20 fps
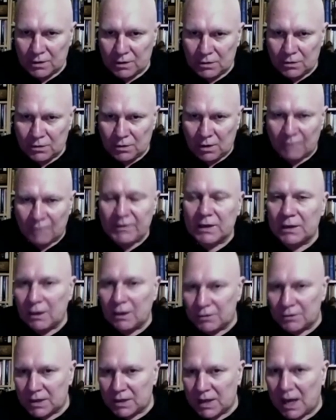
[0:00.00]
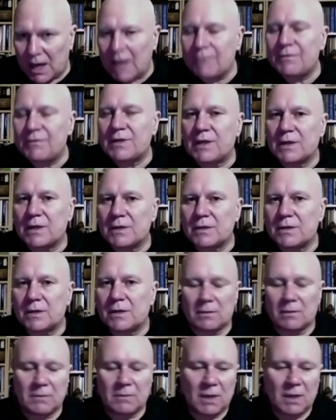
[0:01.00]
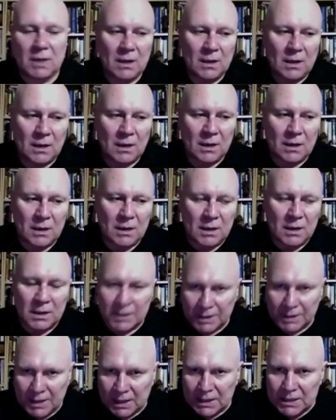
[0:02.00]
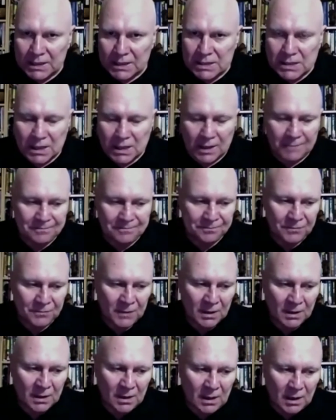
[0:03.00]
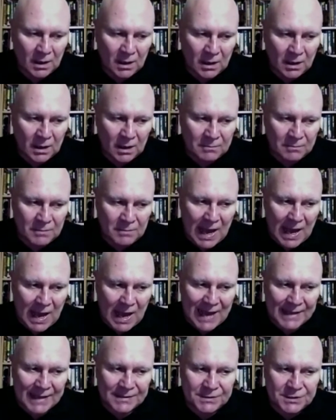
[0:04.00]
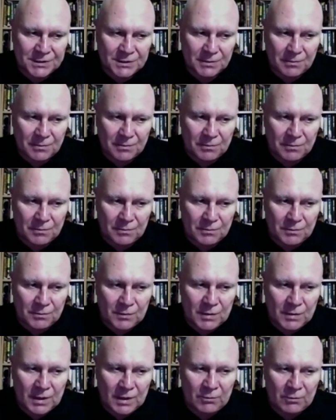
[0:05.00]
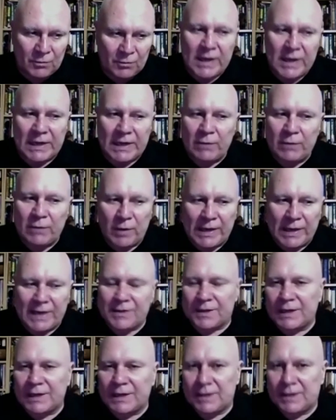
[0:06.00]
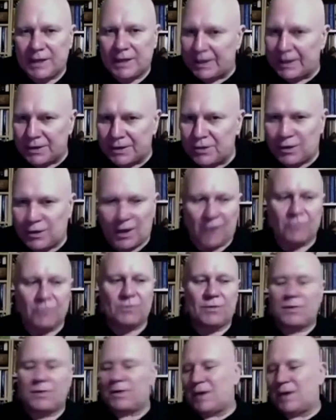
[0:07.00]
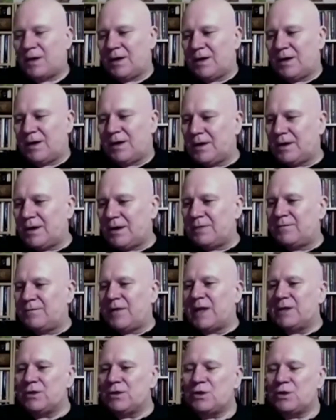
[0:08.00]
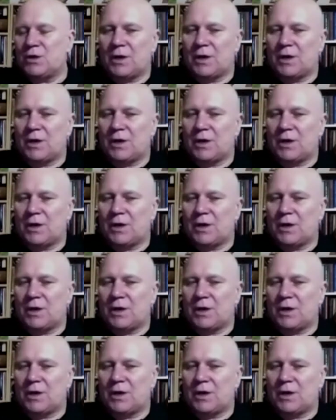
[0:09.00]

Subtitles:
of a lost cave system at Giza. And it really is an Indiana Jones adventure.